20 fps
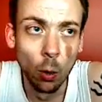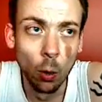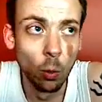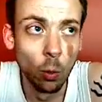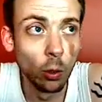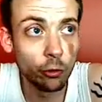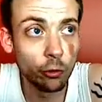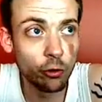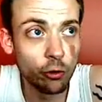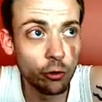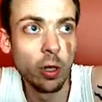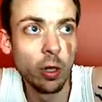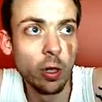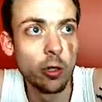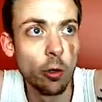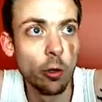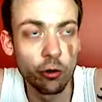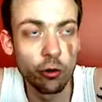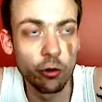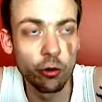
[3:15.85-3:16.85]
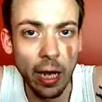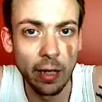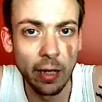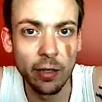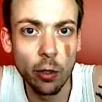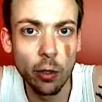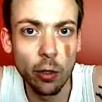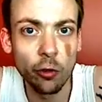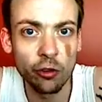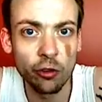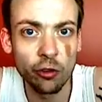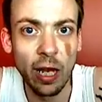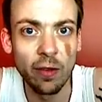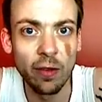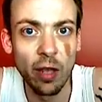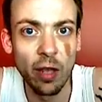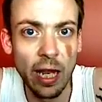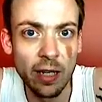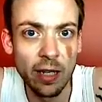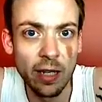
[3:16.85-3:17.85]
well, surely you're not
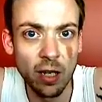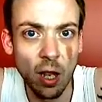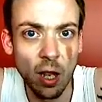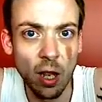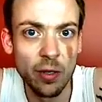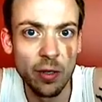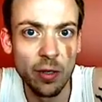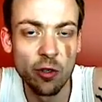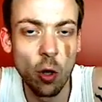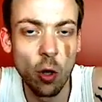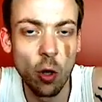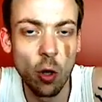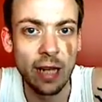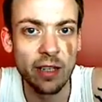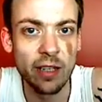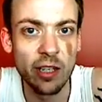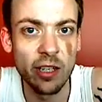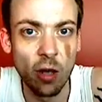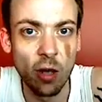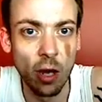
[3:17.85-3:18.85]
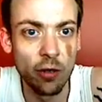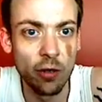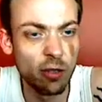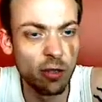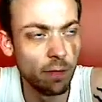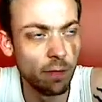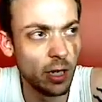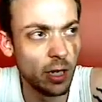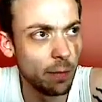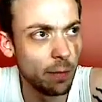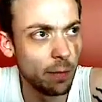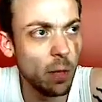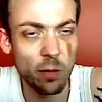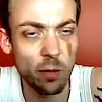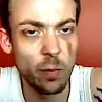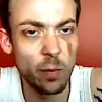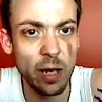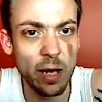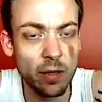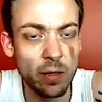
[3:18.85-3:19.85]
saying that Islam is not anti-scientific. It
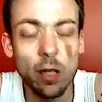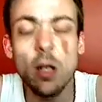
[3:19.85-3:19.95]
must be.